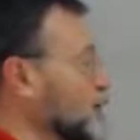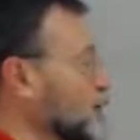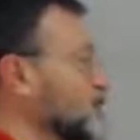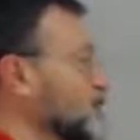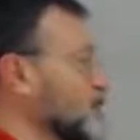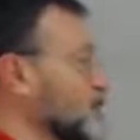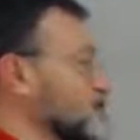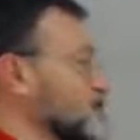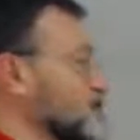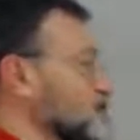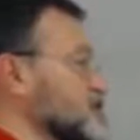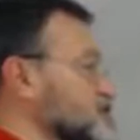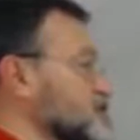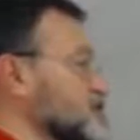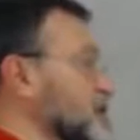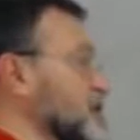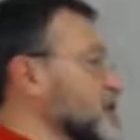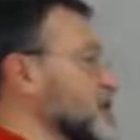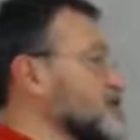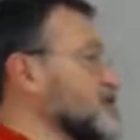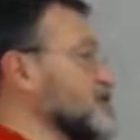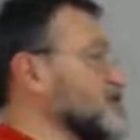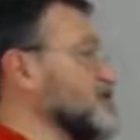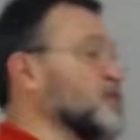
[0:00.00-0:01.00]
What doesn't
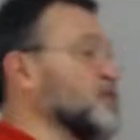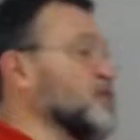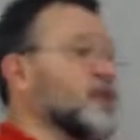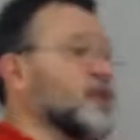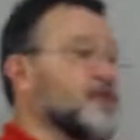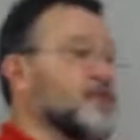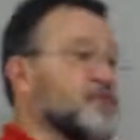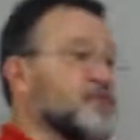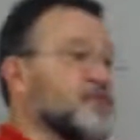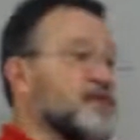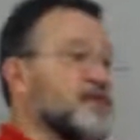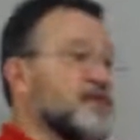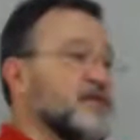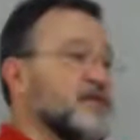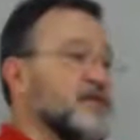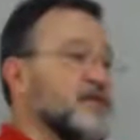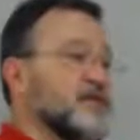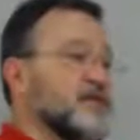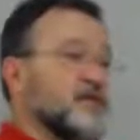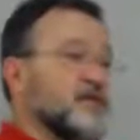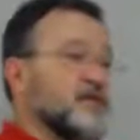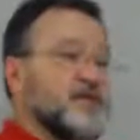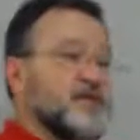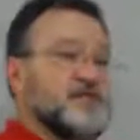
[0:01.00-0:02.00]
change from the way I've written
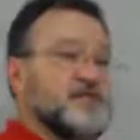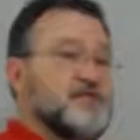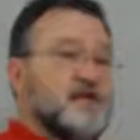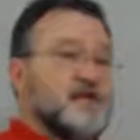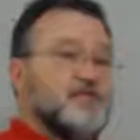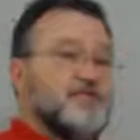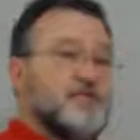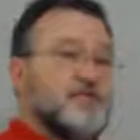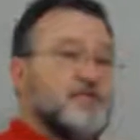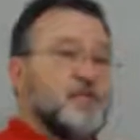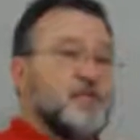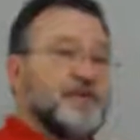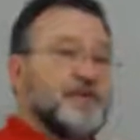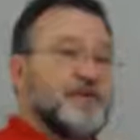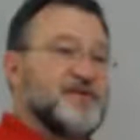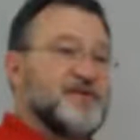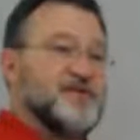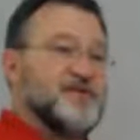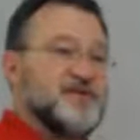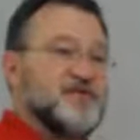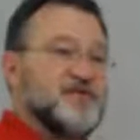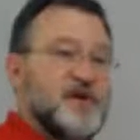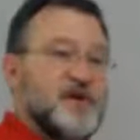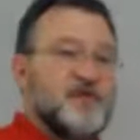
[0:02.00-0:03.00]
it this time?
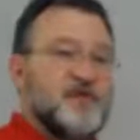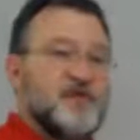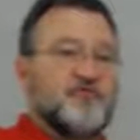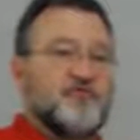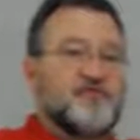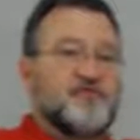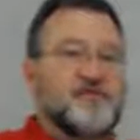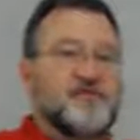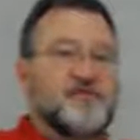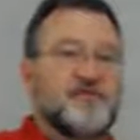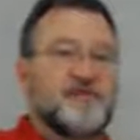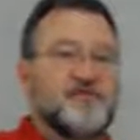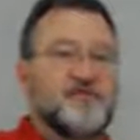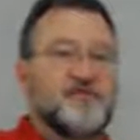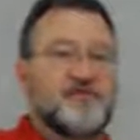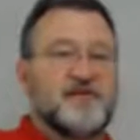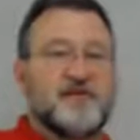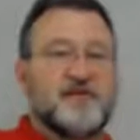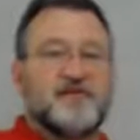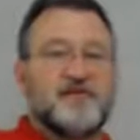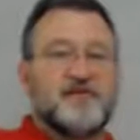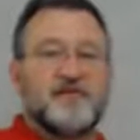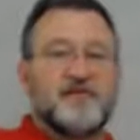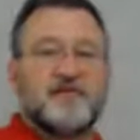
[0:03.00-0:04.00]
What doesn't change from side to
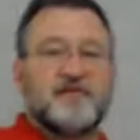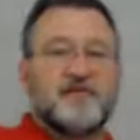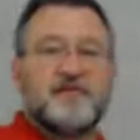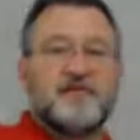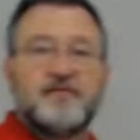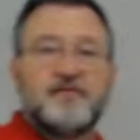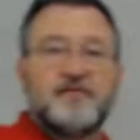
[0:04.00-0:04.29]
side?